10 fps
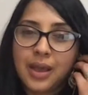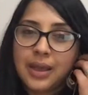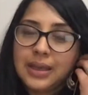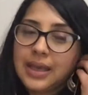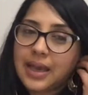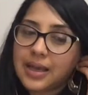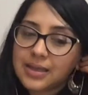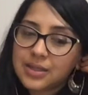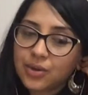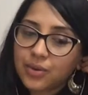Yeah,
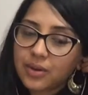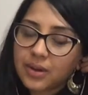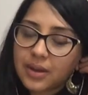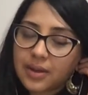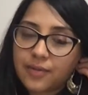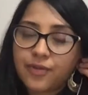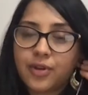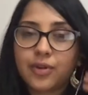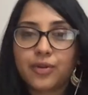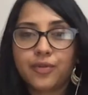so
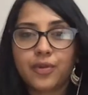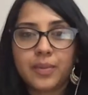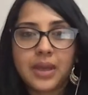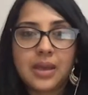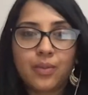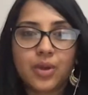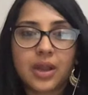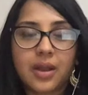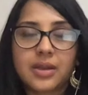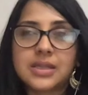for me, what
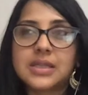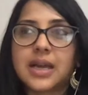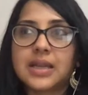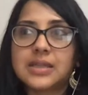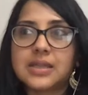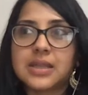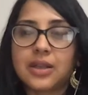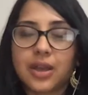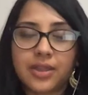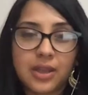I understand is that
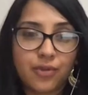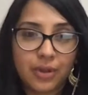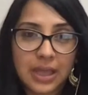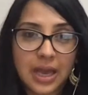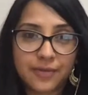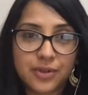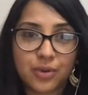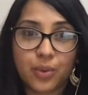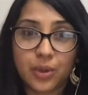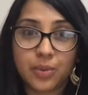I think you really have to
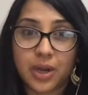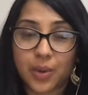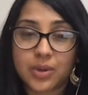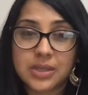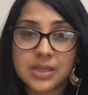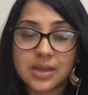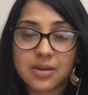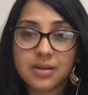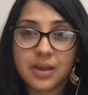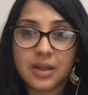know what your priorities
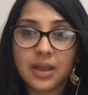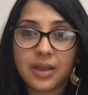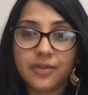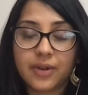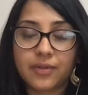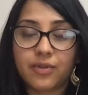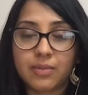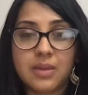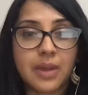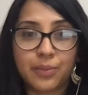are in life. And for
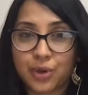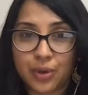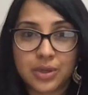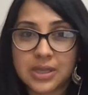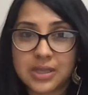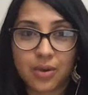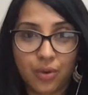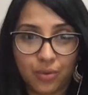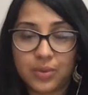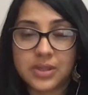me, my priority
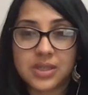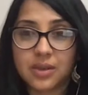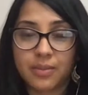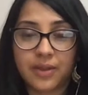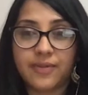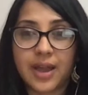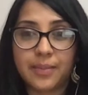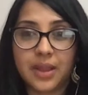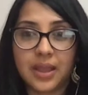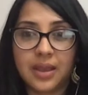always my
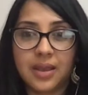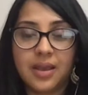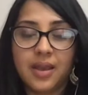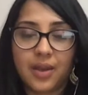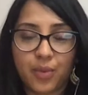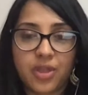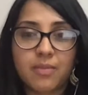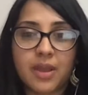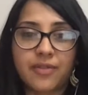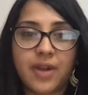family. And within
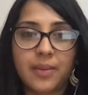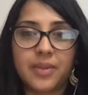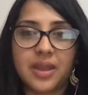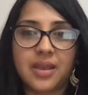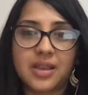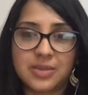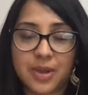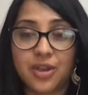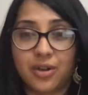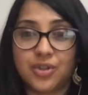my family is my
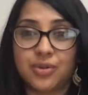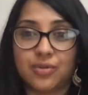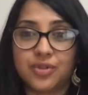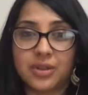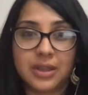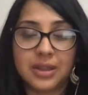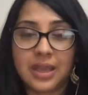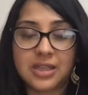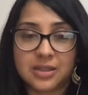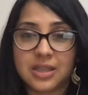young children.
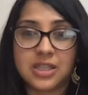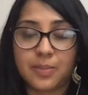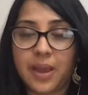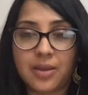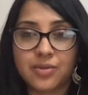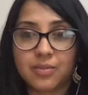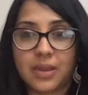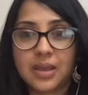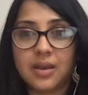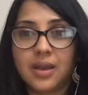They depend on
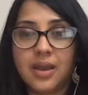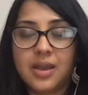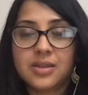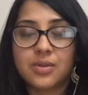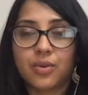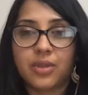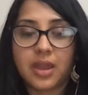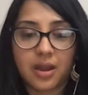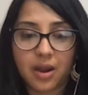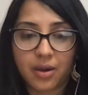me. So
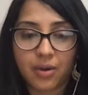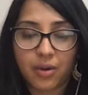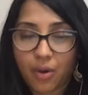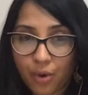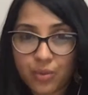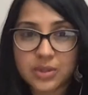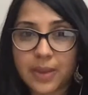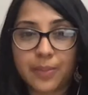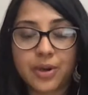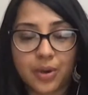they are always
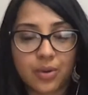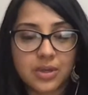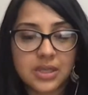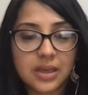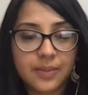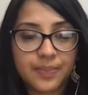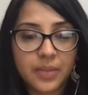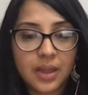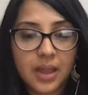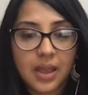my priority.
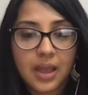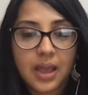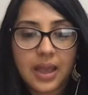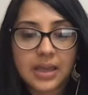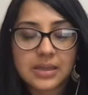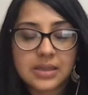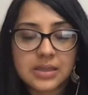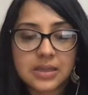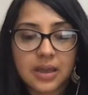And